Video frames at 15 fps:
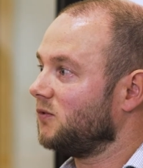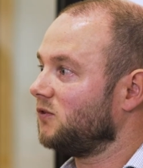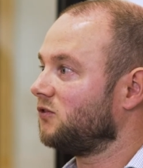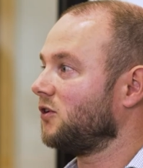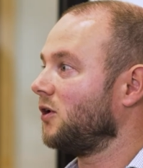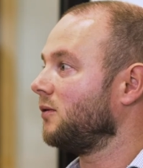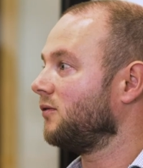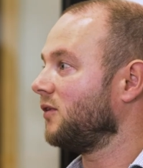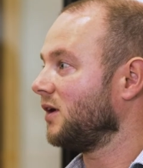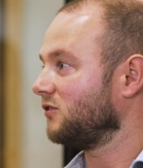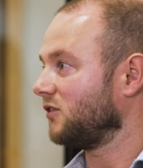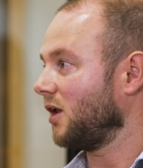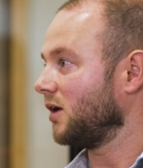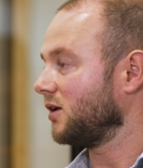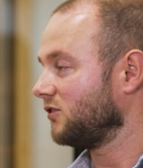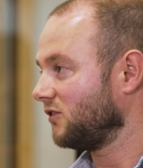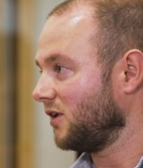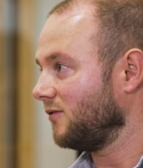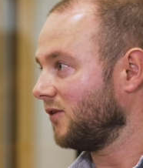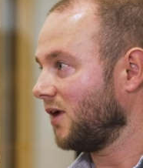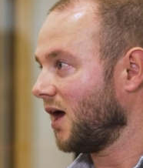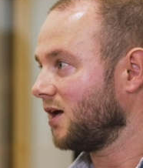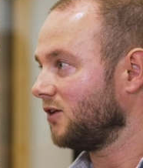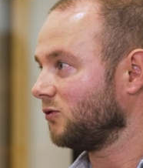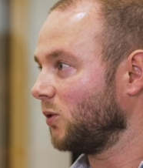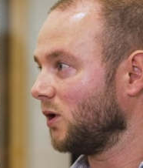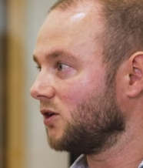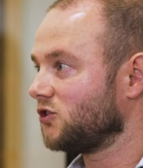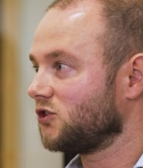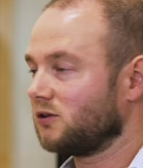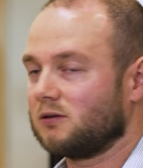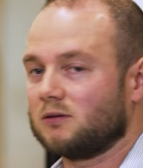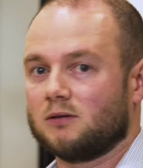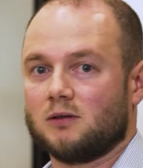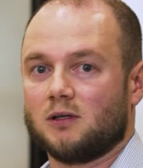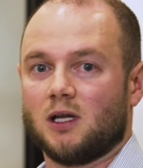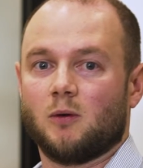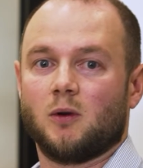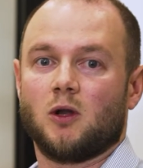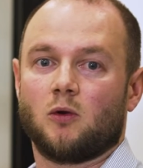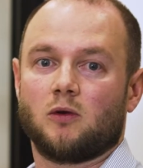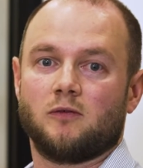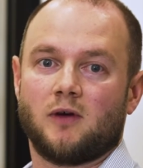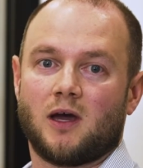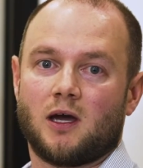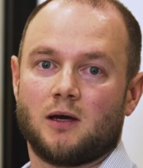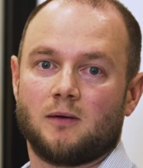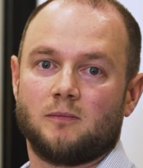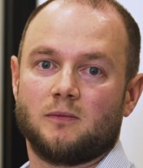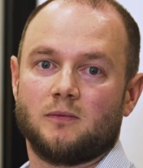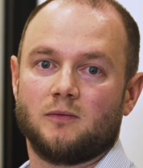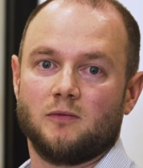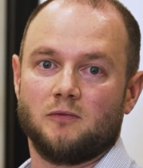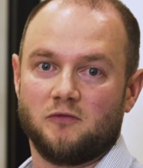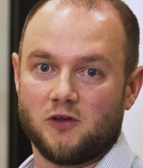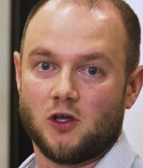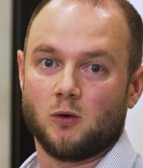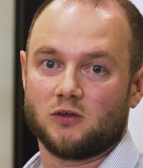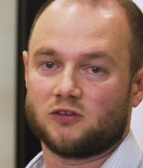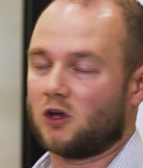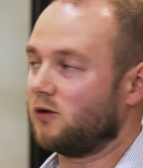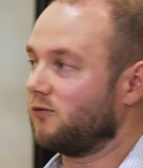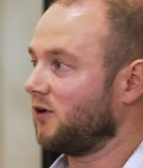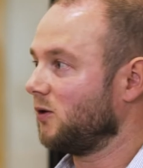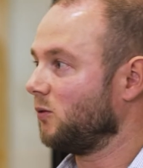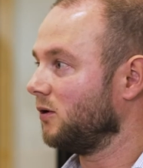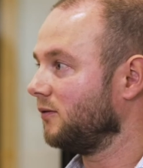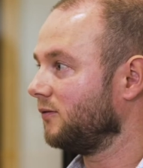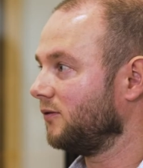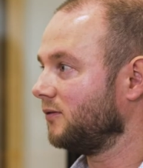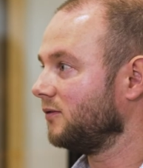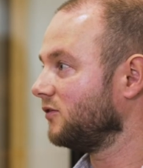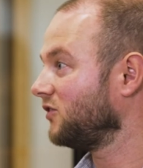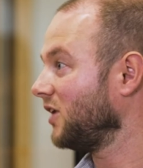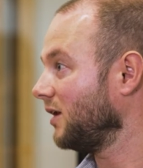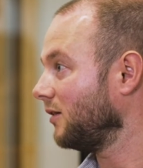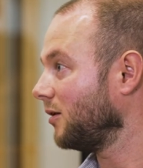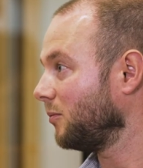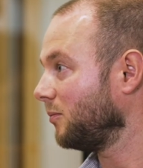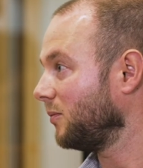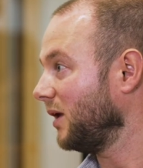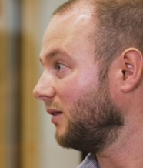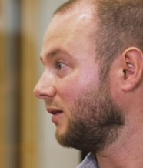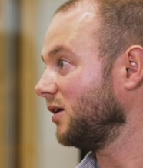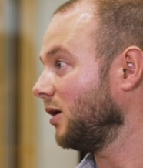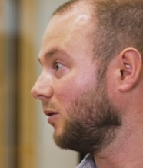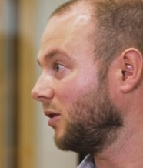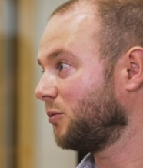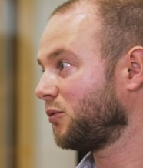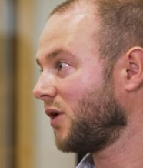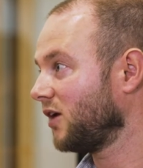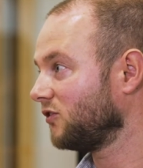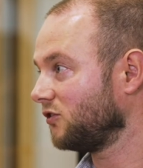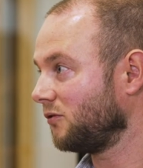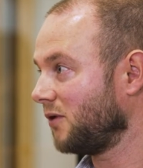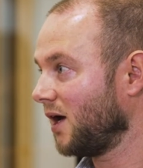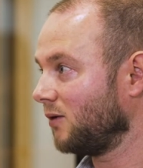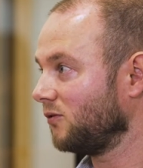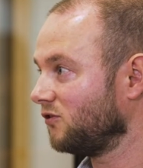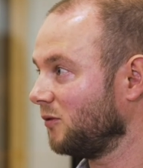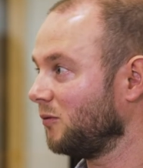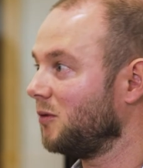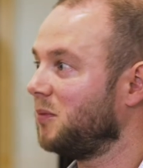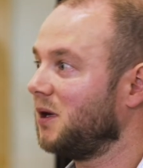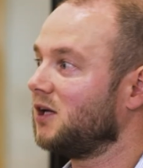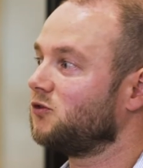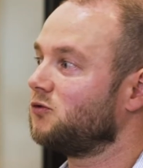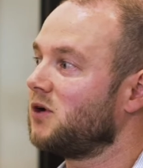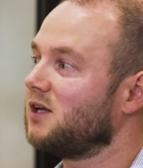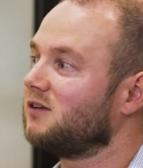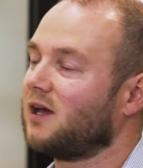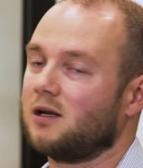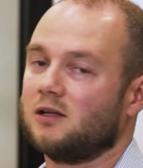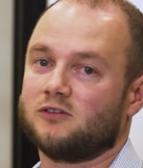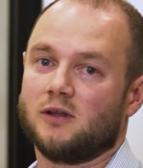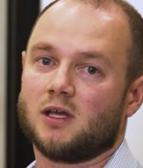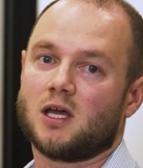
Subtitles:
So things like CVAs, which, yep. you know, a lot of our viewers hopefully will have seen in the press around some of the biggest retailers in the